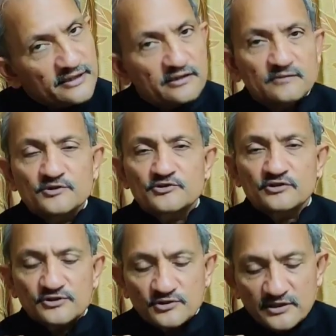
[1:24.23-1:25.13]
Take term
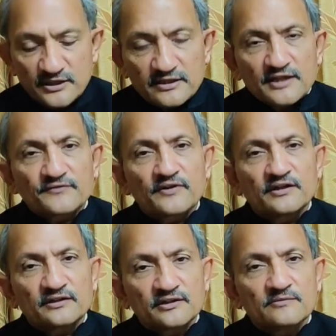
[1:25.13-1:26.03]
insurance, so an index
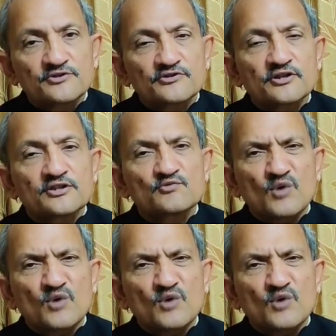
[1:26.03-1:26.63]
fund, term insurance,